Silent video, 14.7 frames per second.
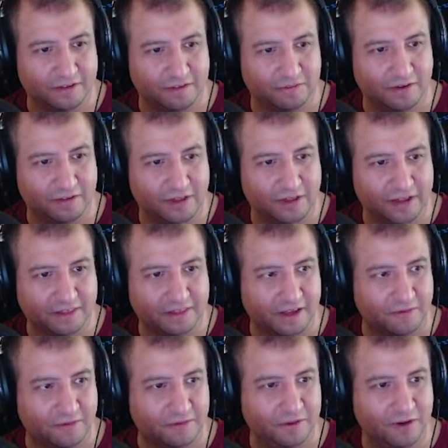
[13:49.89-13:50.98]
And we don't like
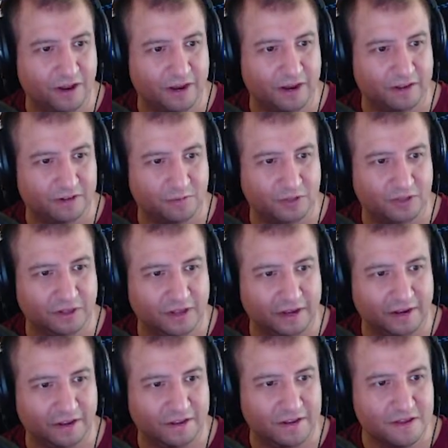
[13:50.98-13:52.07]
that. We want it to be
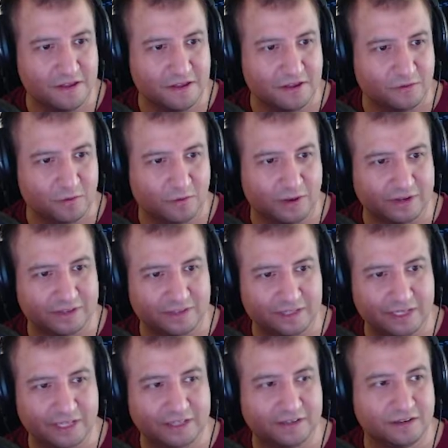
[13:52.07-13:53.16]
like, we want to
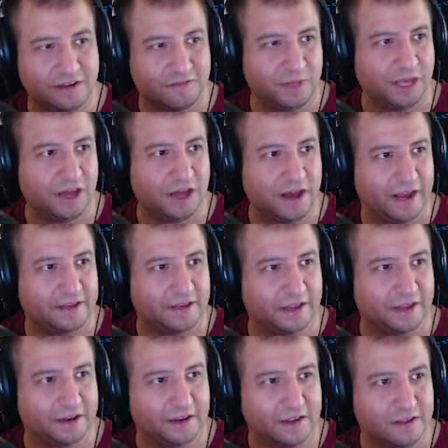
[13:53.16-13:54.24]
see stuff behind
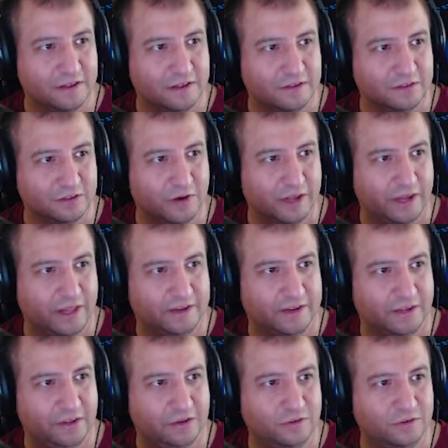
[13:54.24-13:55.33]
it. So I like
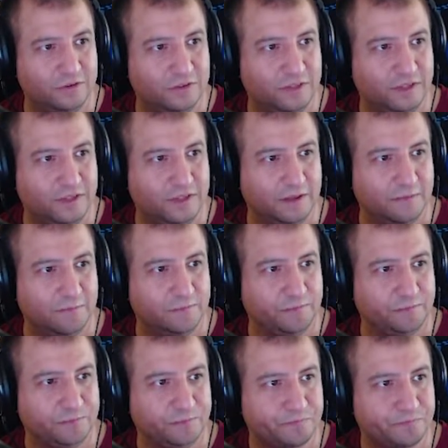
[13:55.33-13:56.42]
to use the
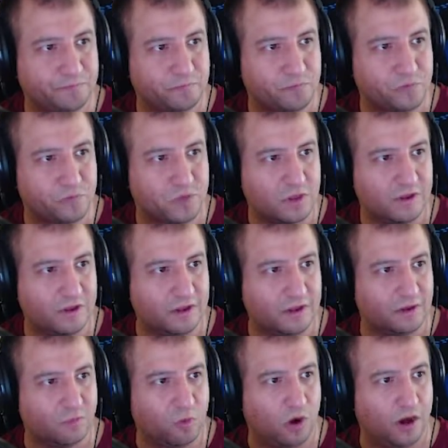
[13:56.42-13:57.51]

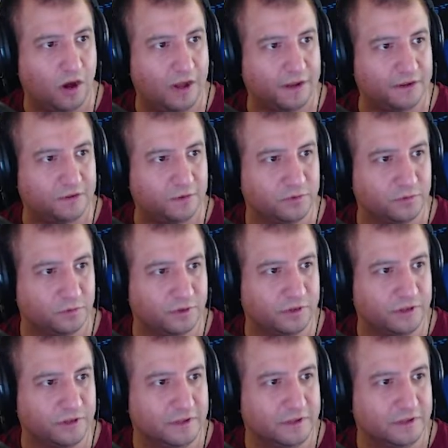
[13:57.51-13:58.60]
wand tool.
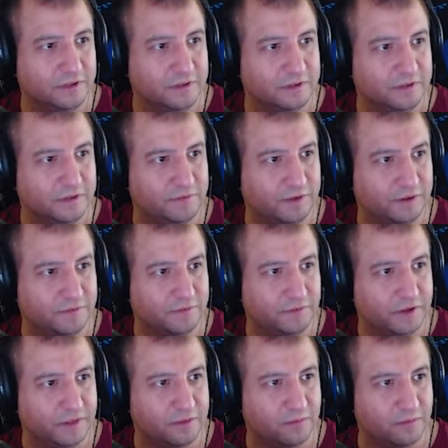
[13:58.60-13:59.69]
Let's see if I can
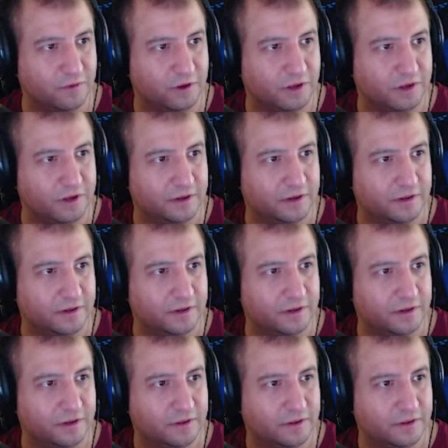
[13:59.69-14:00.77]
find the wand.
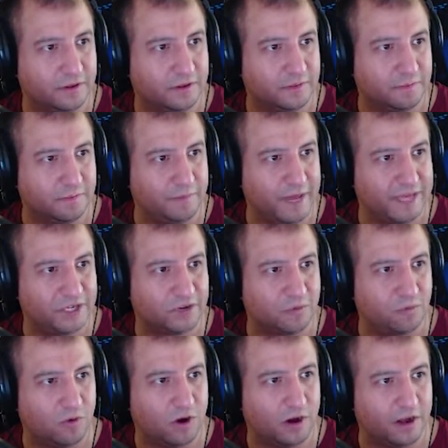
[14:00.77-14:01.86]
Magic
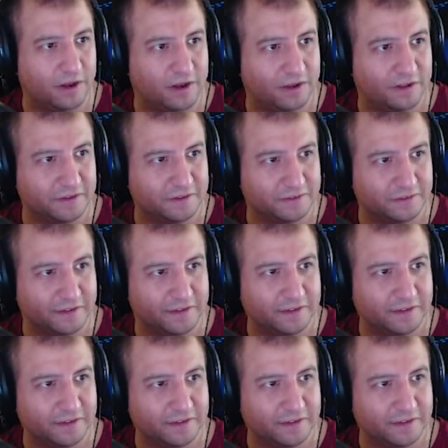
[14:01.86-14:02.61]
wand. See?